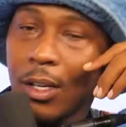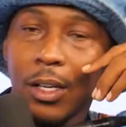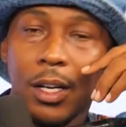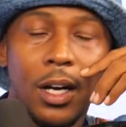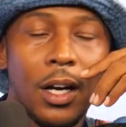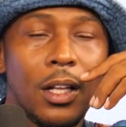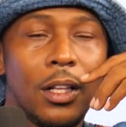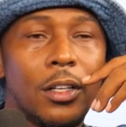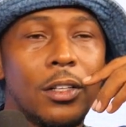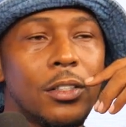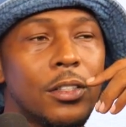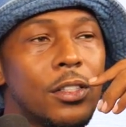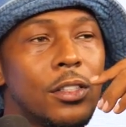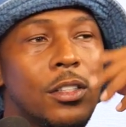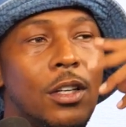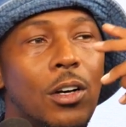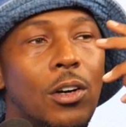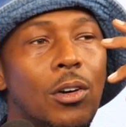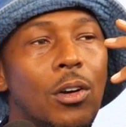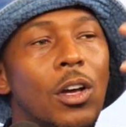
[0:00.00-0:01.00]
Colors and
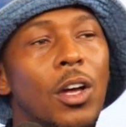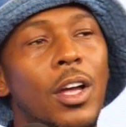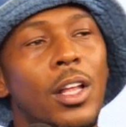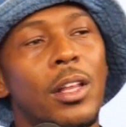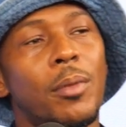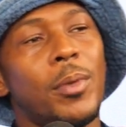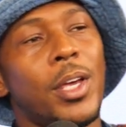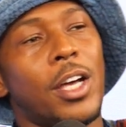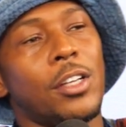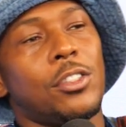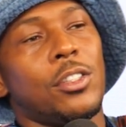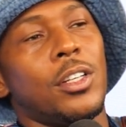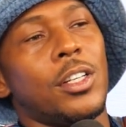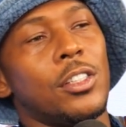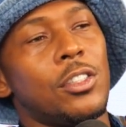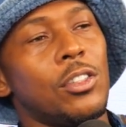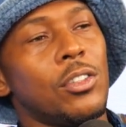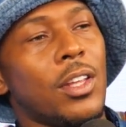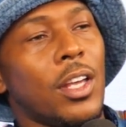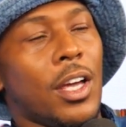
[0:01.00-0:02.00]
tone. Let me ask you
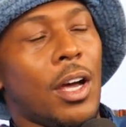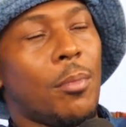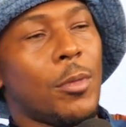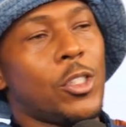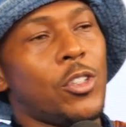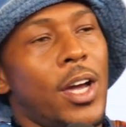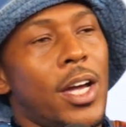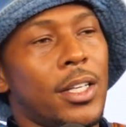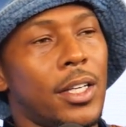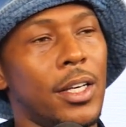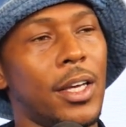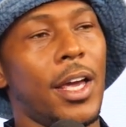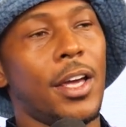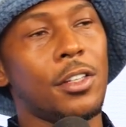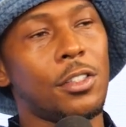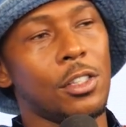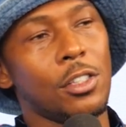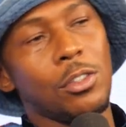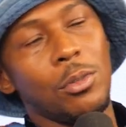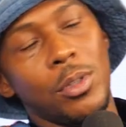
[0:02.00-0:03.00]
this. You think I'm attracting
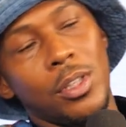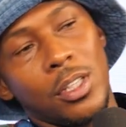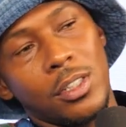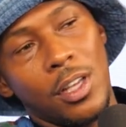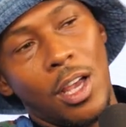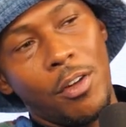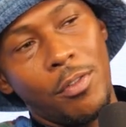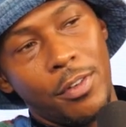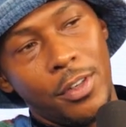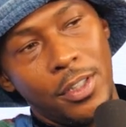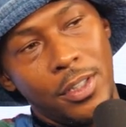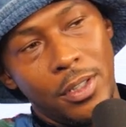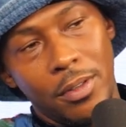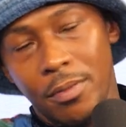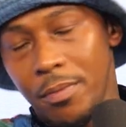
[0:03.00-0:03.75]
gangsters with this outfit?